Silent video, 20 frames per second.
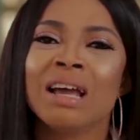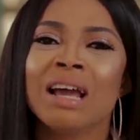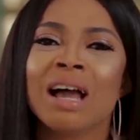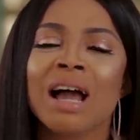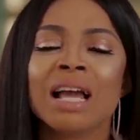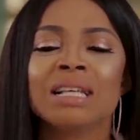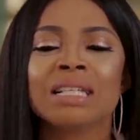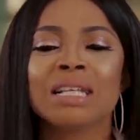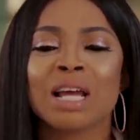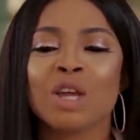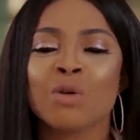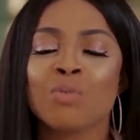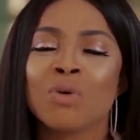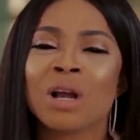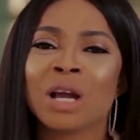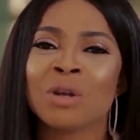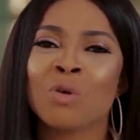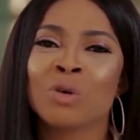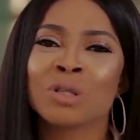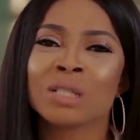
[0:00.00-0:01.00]
How is it that people
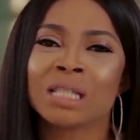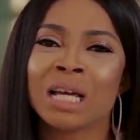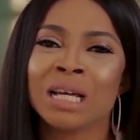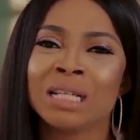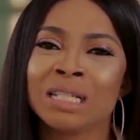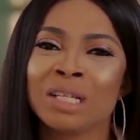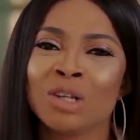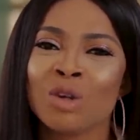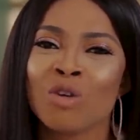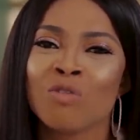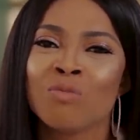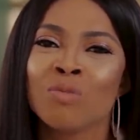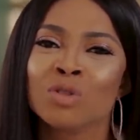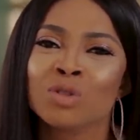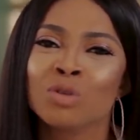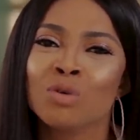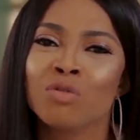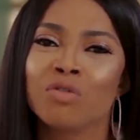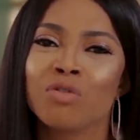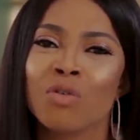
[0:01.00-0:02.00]
cannot stand in love?
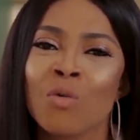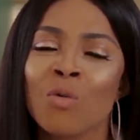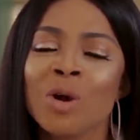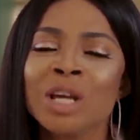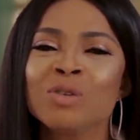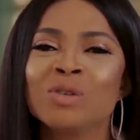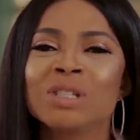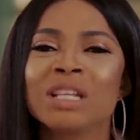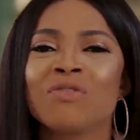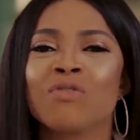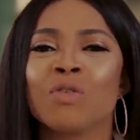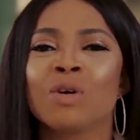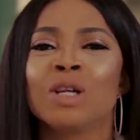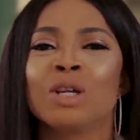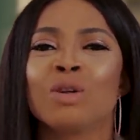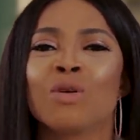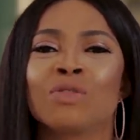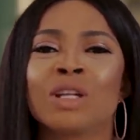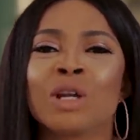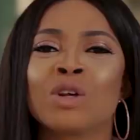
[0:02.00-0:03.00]
Must you fall? When you say fall
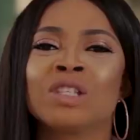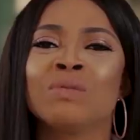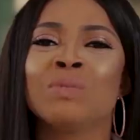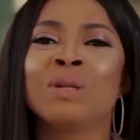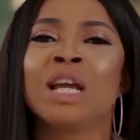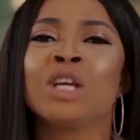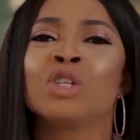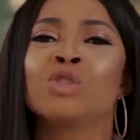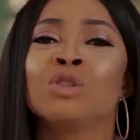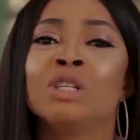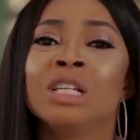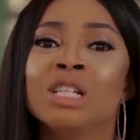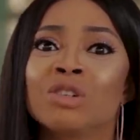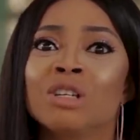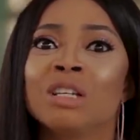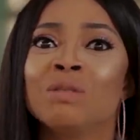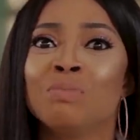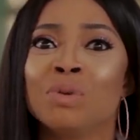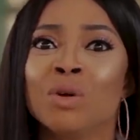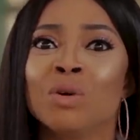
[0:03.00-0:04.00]
in love, that doesn't mean that you should
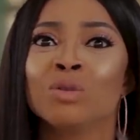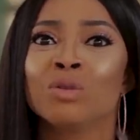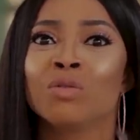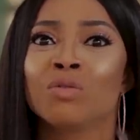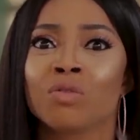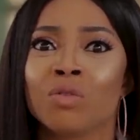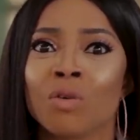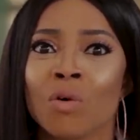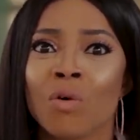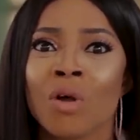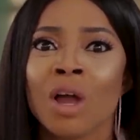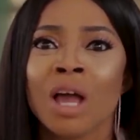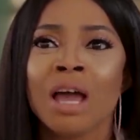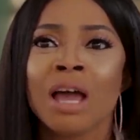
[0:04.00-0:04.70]
literally be on the floor.